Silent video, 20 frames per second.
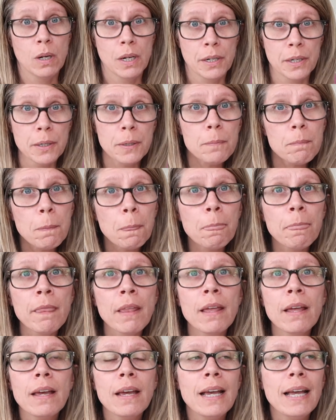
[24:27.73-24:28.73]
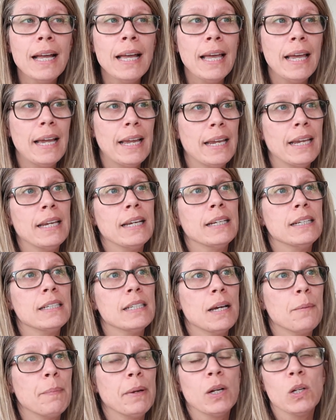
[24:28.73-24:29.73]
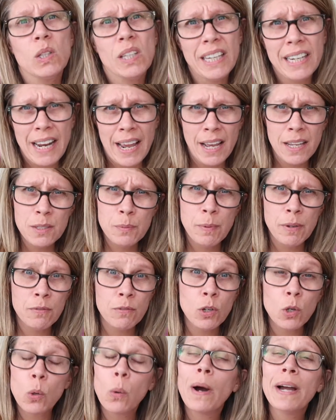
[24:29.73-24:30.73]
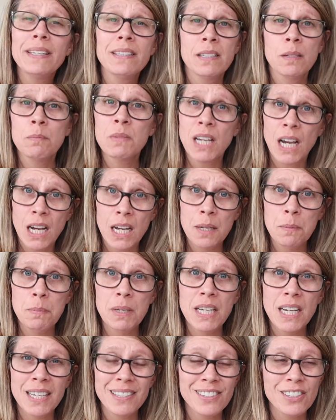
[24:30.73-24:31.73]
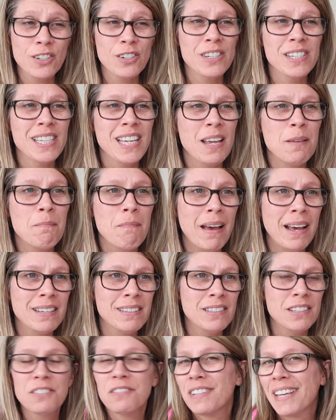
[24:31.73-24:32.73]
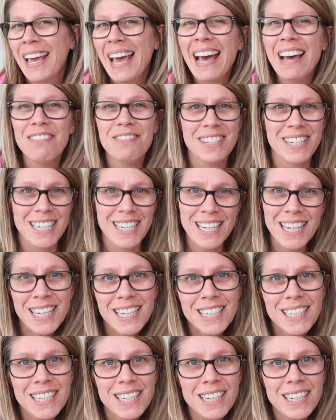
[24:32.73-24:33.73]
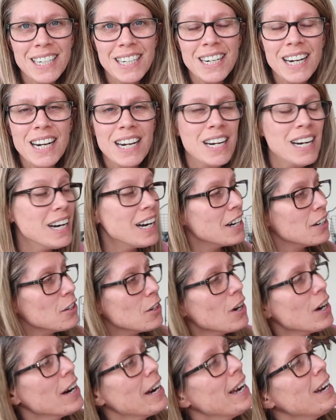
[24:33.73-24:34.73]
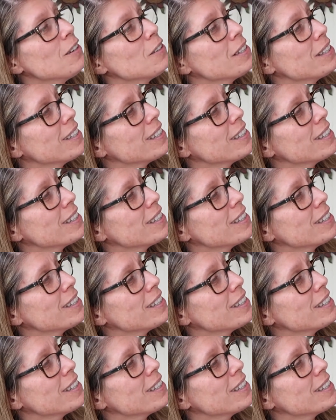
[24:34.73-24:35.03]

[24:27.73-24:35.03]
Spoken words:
water, and apparently it has been for quite some time because there is a massive cavity under our house.